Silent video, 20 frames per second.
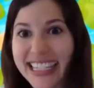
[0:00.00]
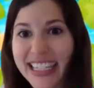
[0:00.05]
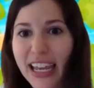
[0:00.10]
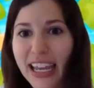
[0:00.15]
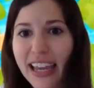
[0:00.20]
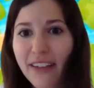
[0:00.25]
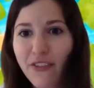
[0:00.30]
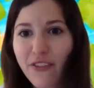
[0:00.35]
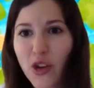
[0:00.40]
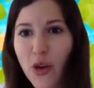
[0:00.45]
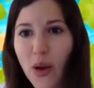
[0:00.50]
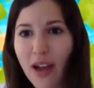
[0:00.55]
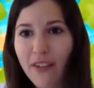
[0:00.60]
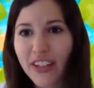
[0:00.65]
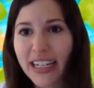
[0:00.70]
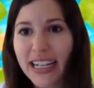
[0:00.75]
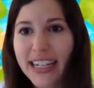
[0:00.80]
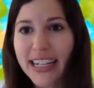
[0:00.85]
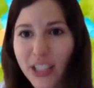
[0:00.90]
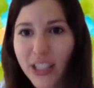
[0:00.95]
If you have
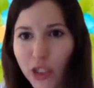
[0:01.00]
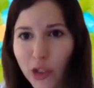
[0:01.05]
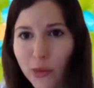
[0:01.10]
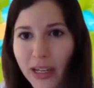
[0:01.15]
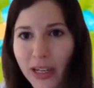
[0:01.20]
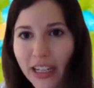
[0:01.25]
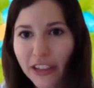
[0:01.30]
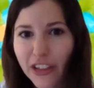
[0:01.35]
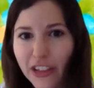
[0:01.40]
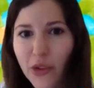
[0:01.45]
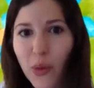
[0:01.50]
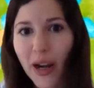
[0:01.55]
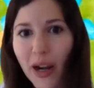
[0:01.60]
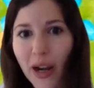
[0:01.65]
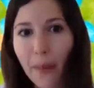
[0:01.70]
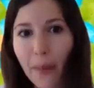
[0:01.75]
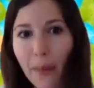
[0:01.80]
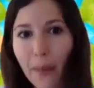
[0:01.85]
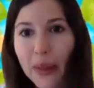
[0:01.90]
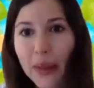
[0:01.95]
an instrument and you want to
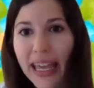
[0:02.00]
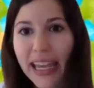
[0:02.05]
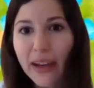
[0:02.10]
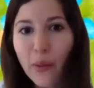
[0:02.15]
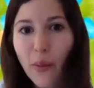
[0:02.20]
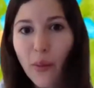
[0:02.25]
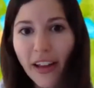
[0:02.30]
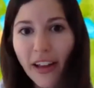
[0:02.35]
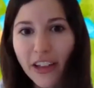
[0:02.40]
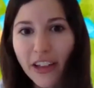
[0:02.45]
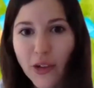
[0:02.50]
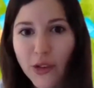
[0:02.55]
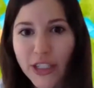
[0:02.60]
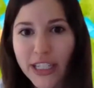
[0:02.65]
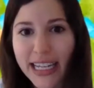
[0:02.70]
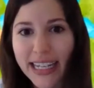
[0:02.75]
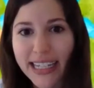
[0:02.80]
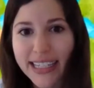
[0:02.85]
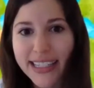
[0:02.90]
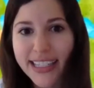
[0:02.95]
play while you
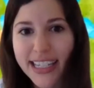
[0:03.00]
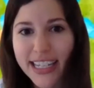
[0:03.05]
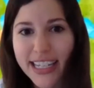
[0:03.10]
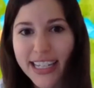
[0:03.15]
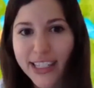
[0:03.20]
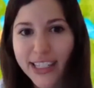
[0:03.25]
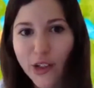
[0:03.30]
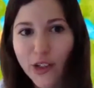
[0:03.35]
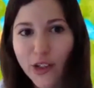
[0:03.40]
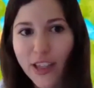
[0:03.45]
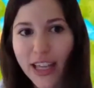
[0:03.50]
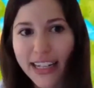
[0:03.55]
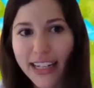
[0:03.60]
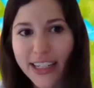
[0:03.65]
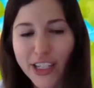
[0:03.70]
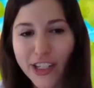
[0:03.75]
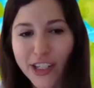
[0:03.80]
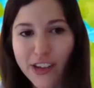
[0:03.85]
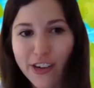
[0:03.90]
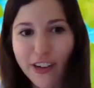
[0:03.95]
dance, let's do that
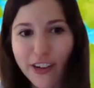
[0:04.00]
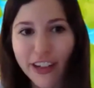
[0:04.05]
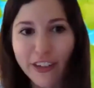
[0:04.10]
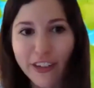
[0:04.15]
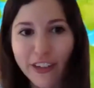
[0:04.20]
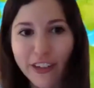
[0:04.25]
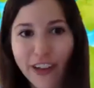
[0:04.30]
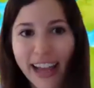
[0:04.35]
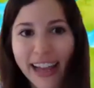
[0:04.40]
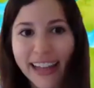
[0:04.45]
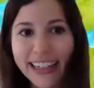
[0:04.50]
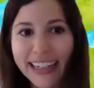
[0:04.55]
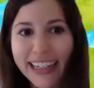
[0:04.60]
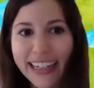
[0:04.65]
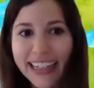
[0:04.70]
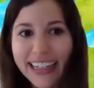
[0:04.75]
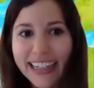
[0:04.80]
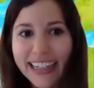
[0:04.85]
too. Are you ready?